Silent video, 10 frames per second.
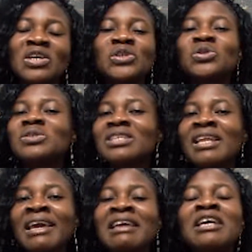to
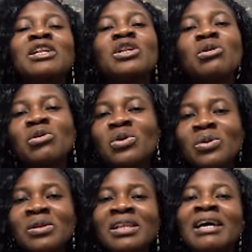slay
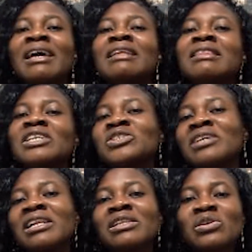local and
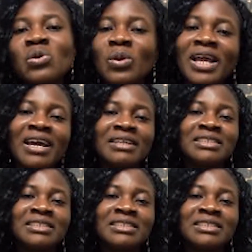national Goliaths